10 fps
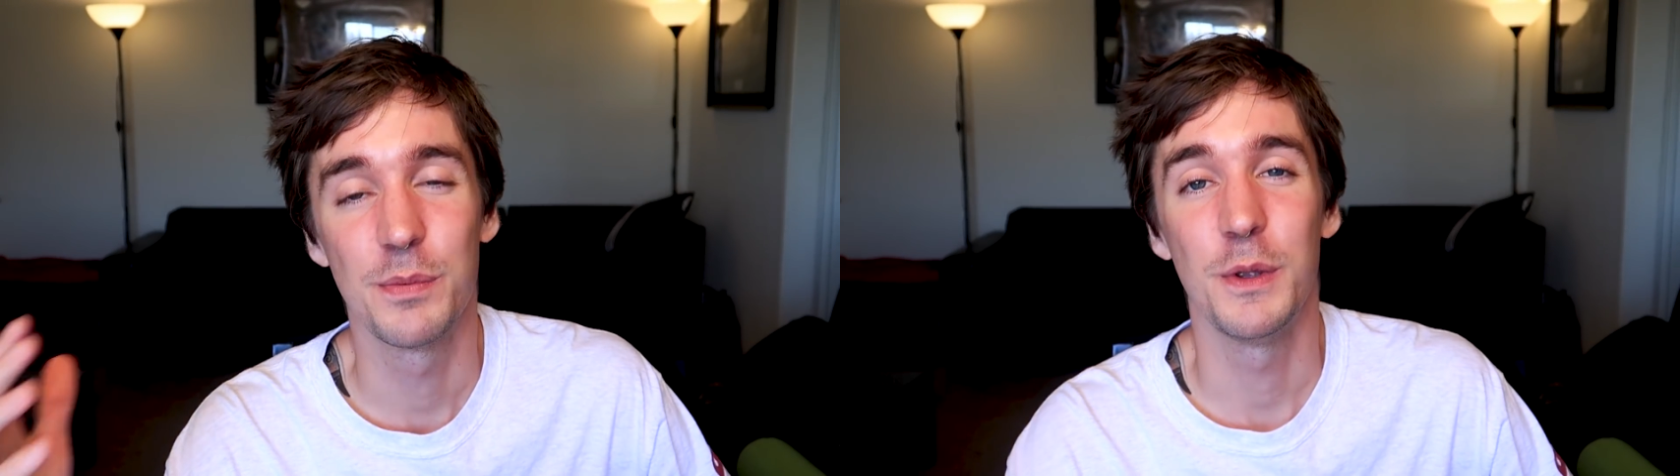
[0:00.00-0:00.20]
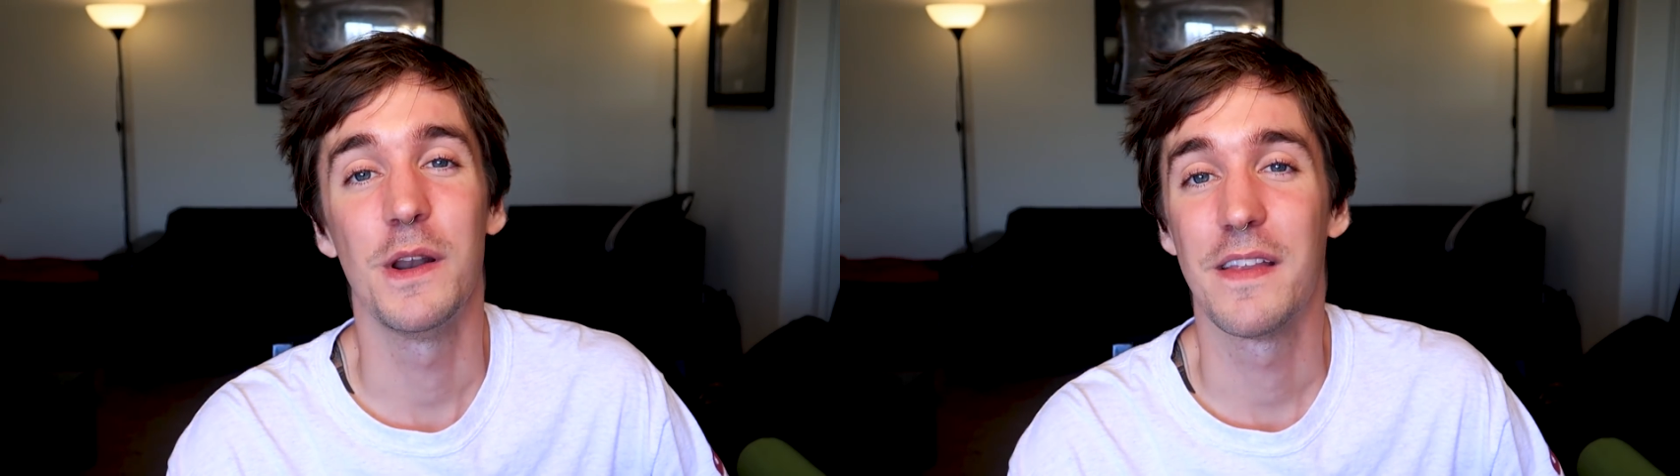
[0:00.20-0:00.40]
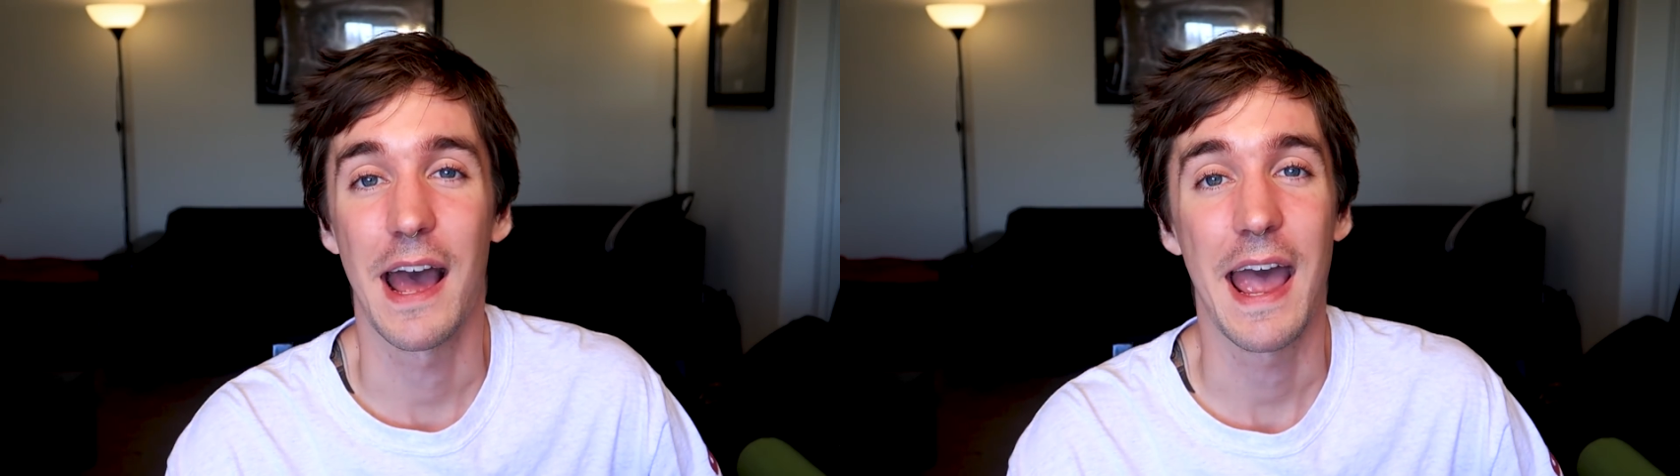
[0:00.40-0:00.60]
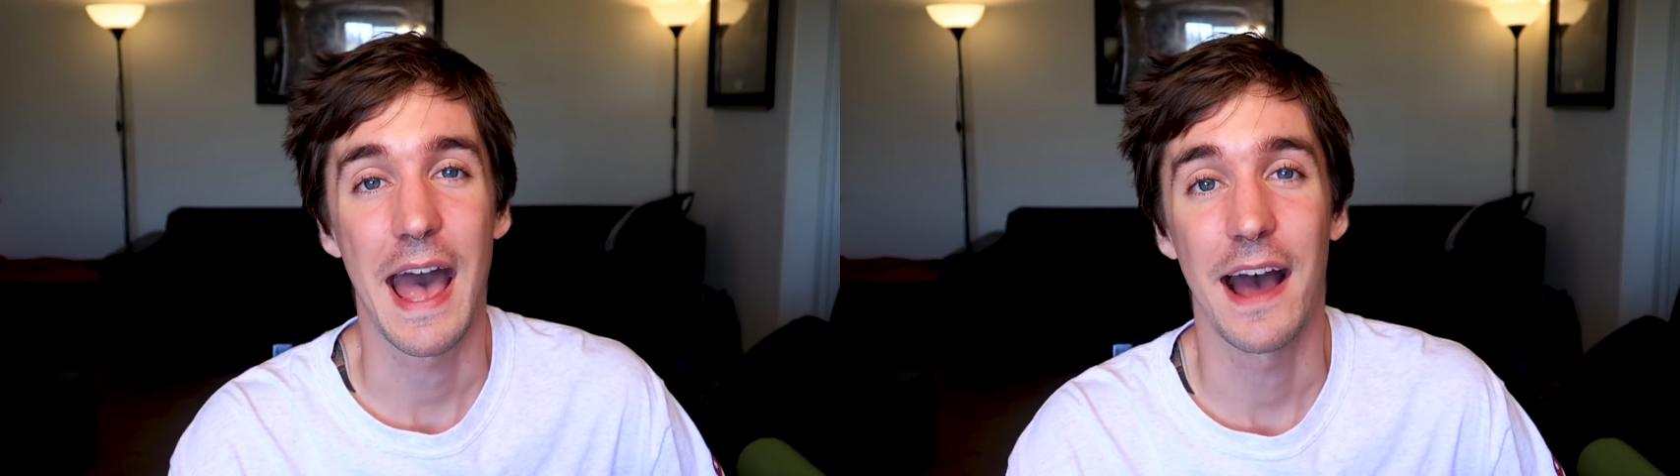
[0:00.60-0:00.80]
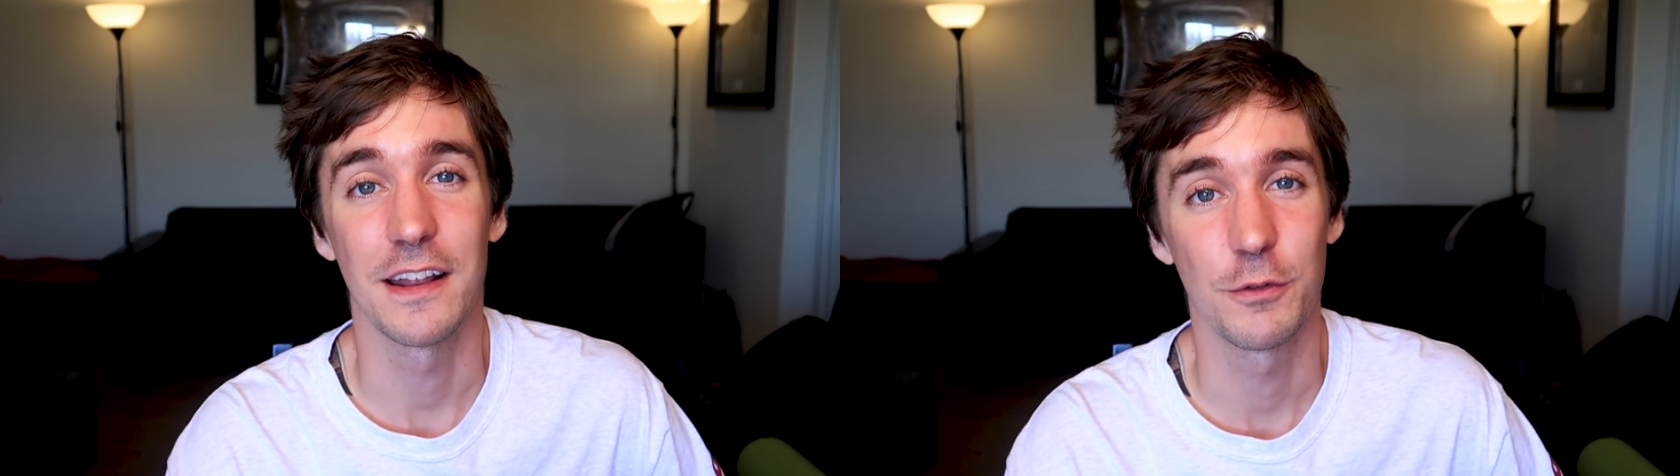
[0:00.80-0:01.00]
community that I
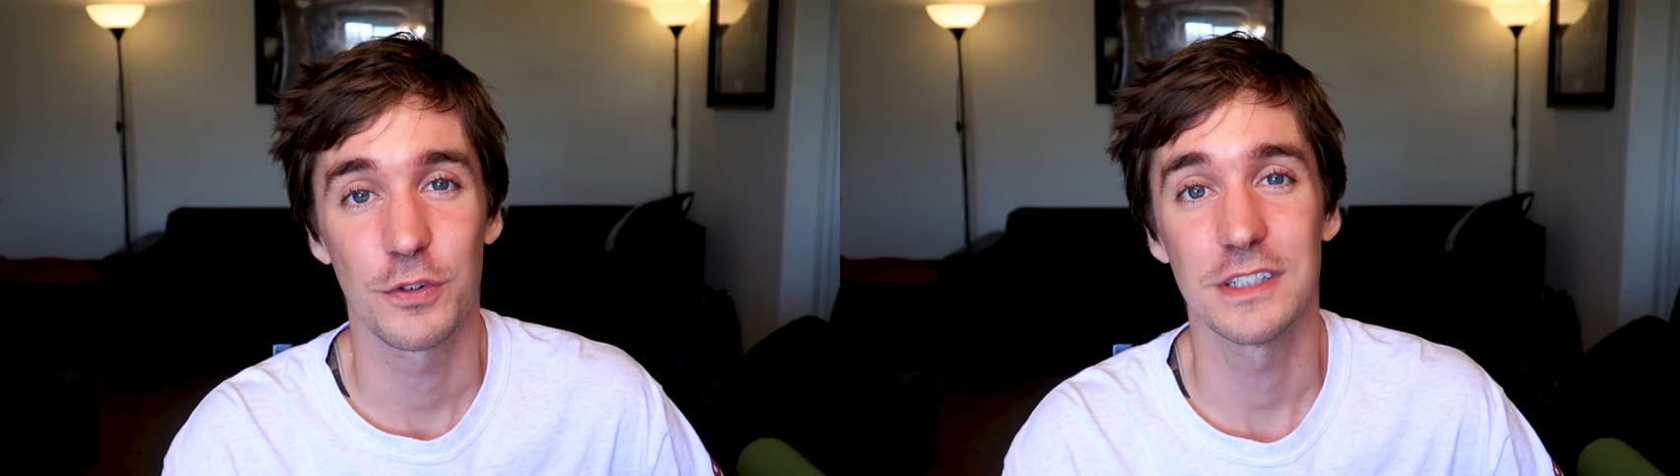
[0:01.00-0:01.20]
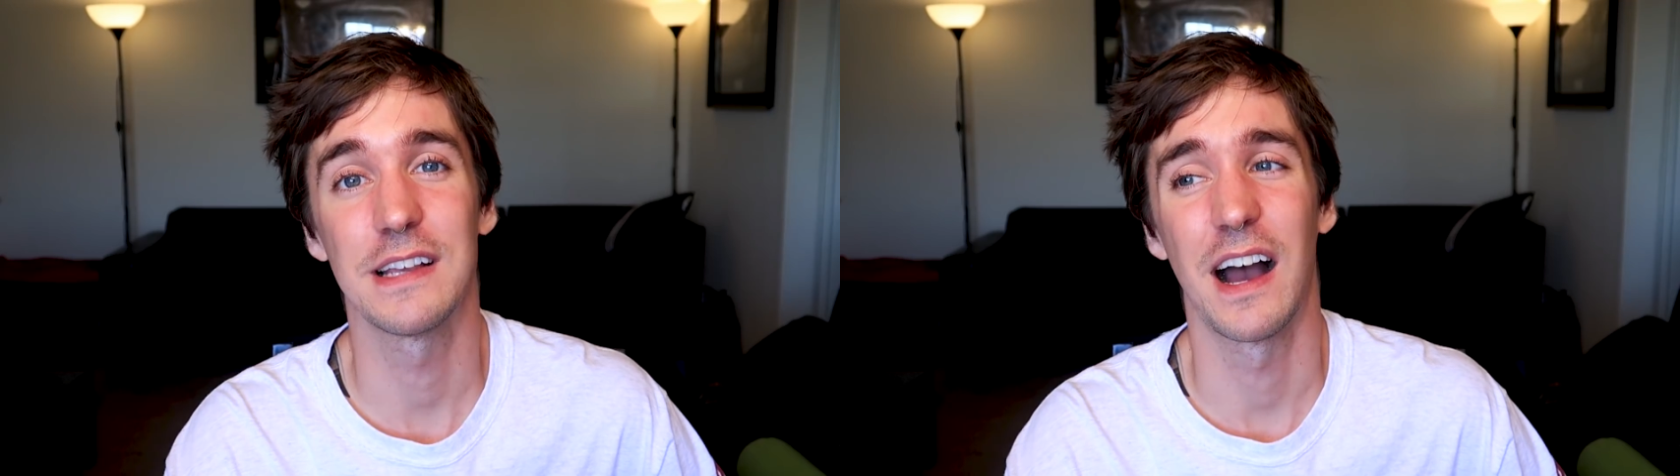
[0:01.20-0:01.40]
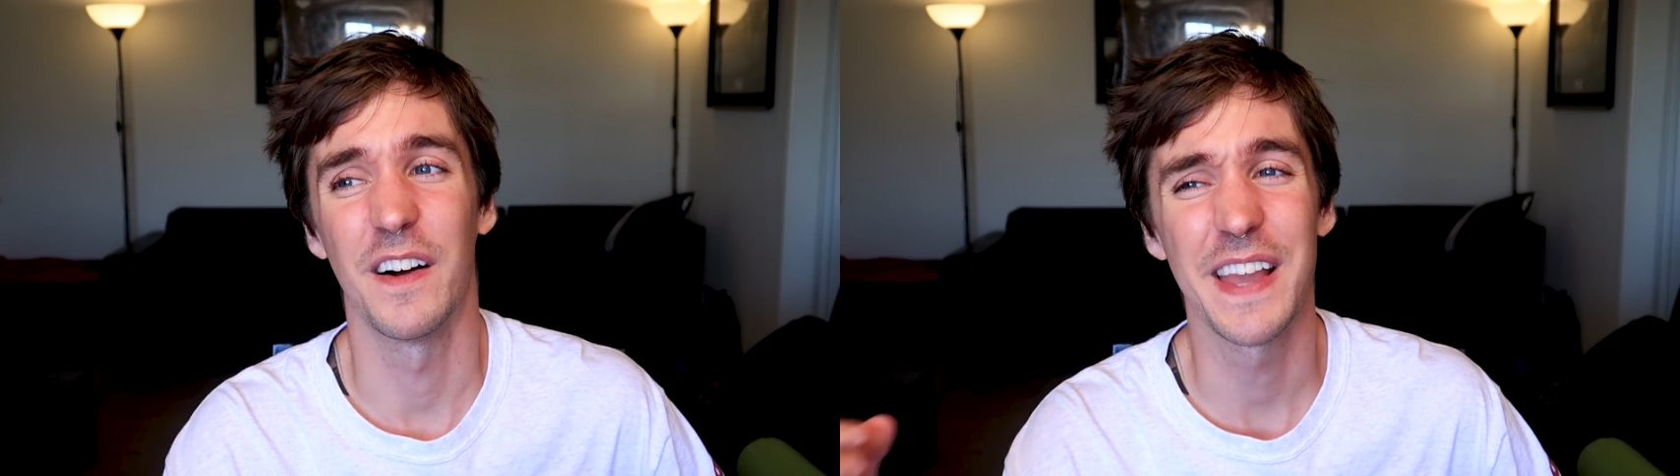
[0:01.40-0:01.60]
had in freestyle,